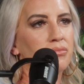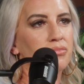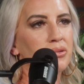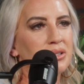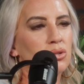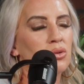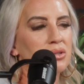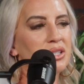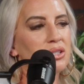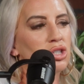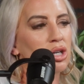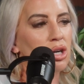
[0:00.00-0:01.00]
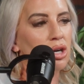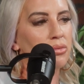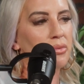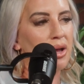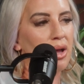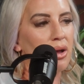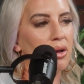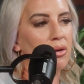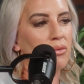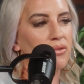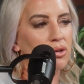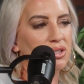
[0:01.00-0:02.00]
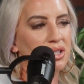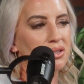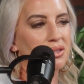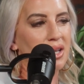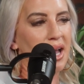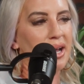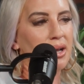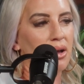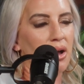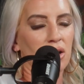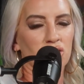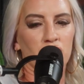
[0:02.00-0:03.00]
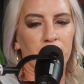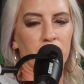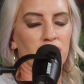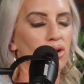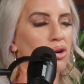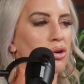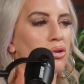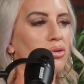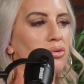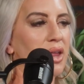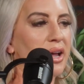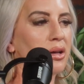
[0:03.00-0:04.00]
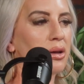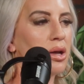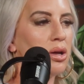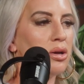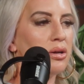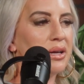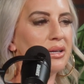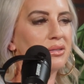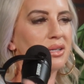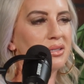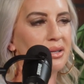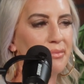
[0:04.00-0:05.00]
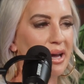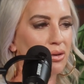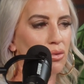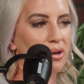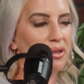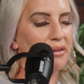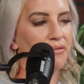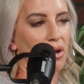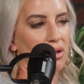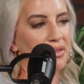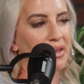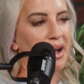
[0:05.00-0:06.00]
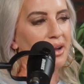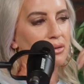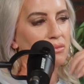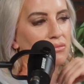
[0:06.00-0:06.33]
preschool teacher versus like entrepreneur? Like, does it matter where they fall in that?